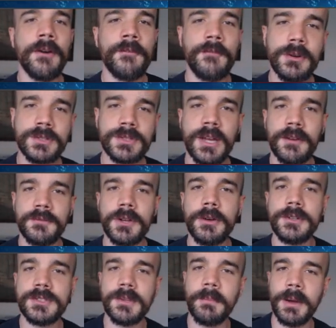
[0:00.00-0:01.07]
First off,
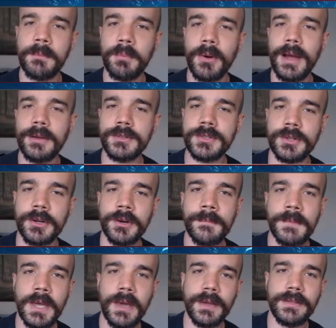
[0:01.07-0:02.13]
notice in my
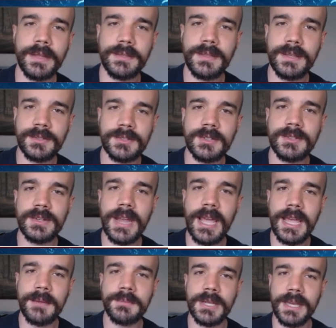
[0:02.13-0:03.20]
browser that this is
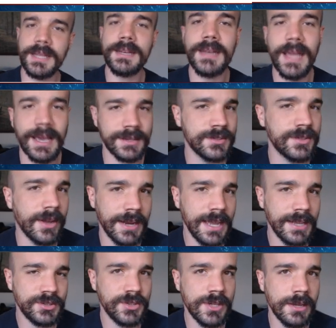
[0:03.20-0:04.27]
named
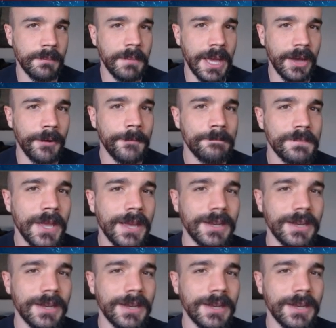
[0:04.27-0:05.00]
index.html.